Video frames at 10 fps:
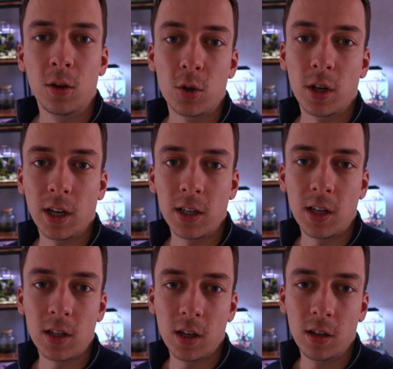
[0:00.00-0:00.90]
So yeah guys,
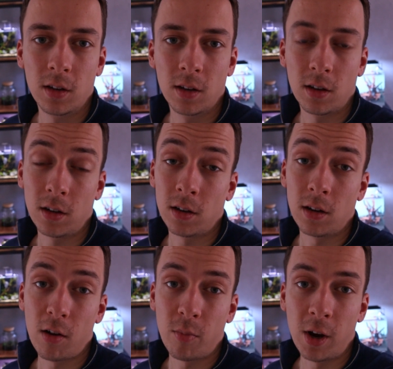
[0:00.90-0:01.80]
that's it.
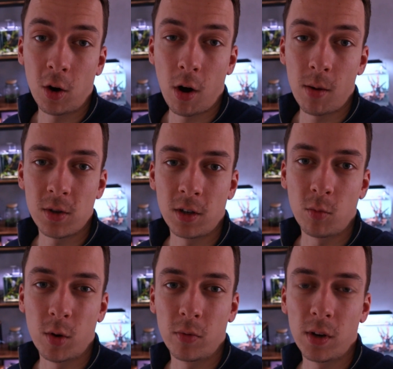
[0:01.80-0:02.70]
All of my aquariums in
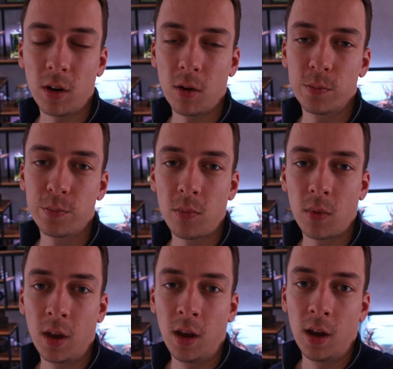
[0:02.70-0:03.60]
one video.
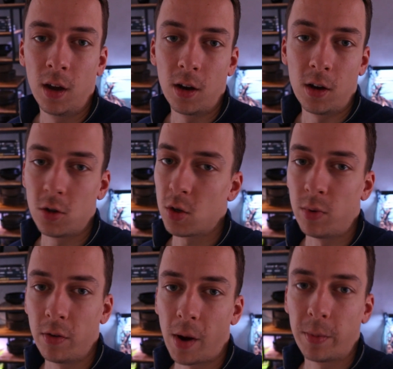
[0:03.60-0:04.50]
Just a
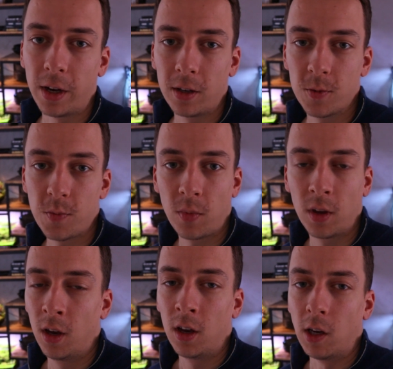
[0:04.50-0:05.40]
brief update.
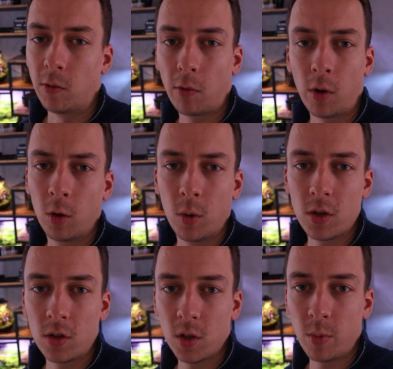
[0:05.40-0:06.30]
If you have any
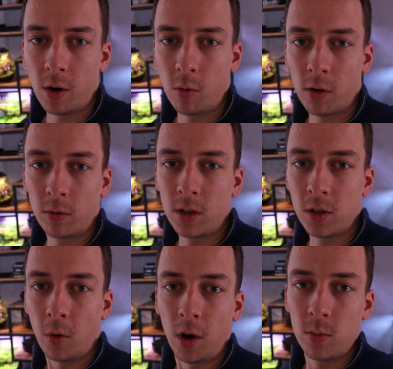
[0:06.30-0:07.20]
questions about one of these
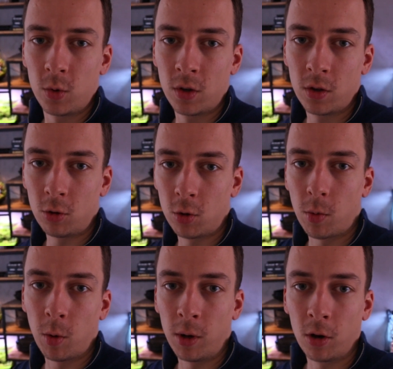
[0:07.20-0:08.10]
aquariums, just
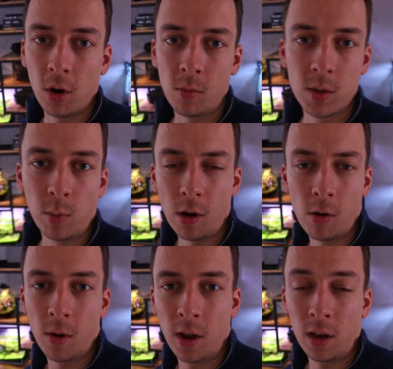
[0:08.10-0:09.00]
drop them in the comments
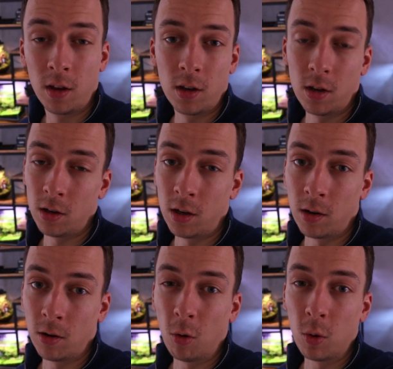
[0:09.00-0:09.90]
below
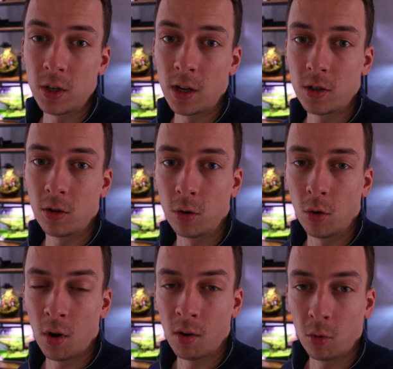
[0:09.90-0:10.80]
and I'll always answer all
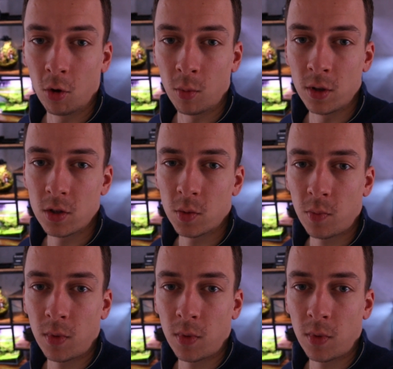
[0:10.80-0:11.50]
your comments.